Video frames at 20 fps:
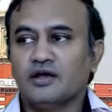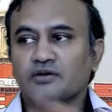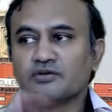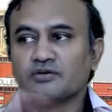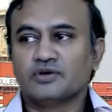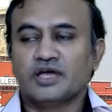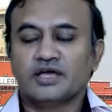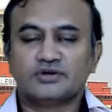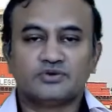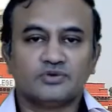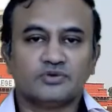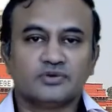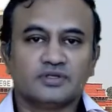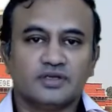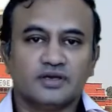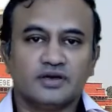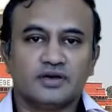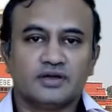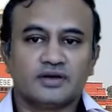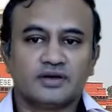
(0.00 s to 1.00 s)
get
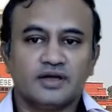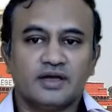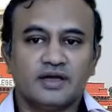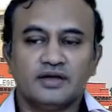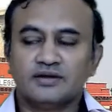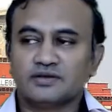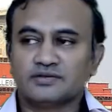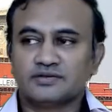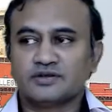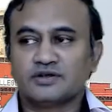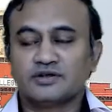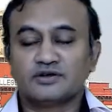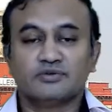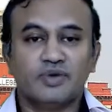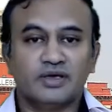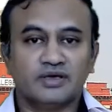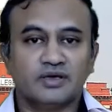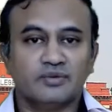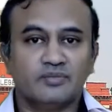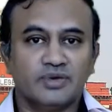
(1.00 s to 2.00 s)
together and decided to
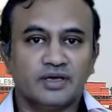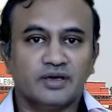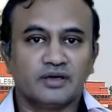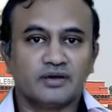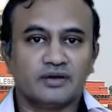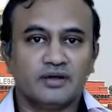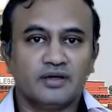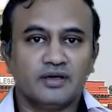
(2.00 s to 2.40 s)
make a bigger